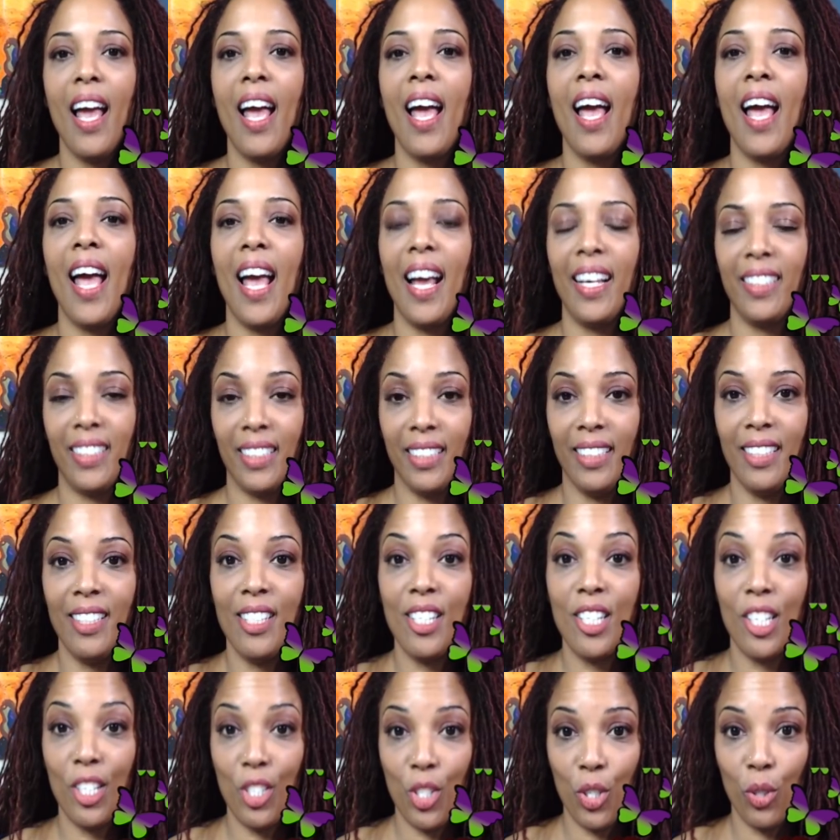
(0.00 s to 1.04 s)
has an
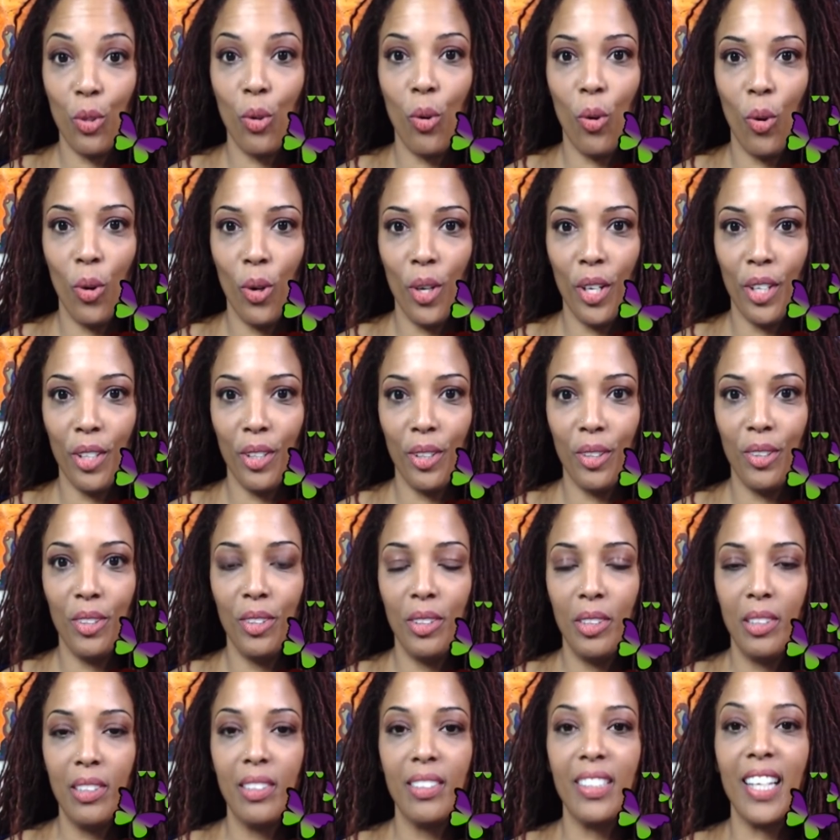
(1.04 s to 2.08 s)
essential oil
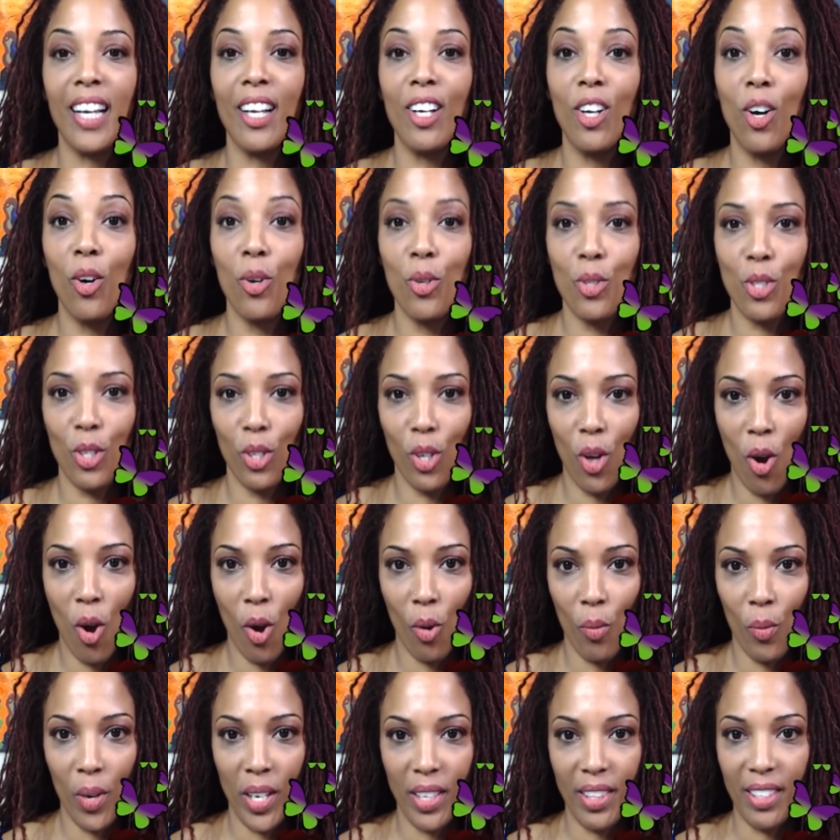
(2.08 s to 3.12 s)
that goes
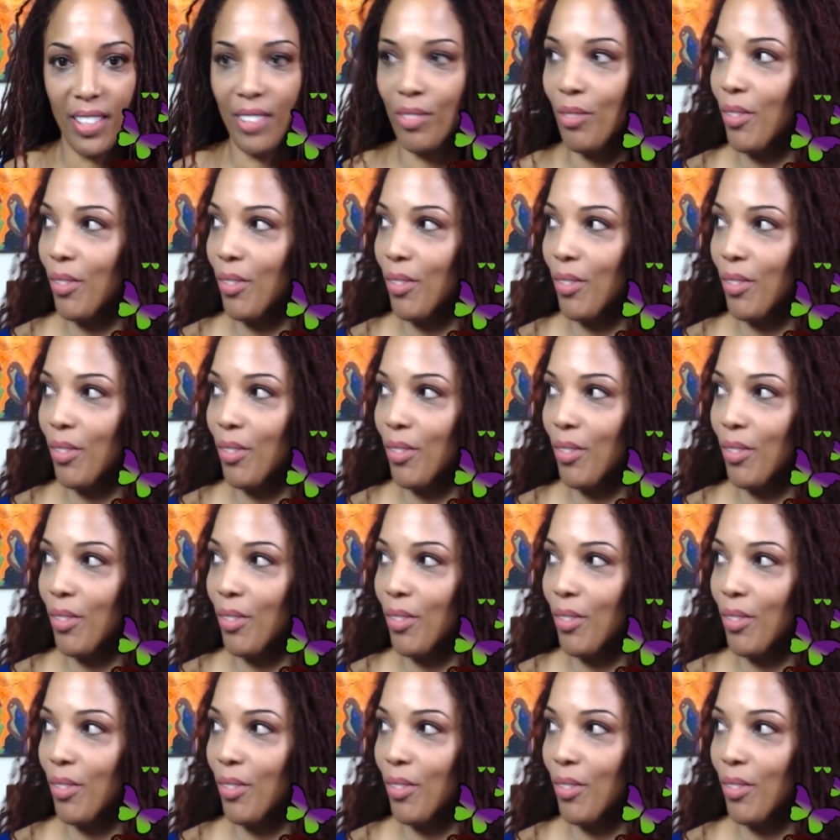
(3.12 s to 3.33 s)
along with it.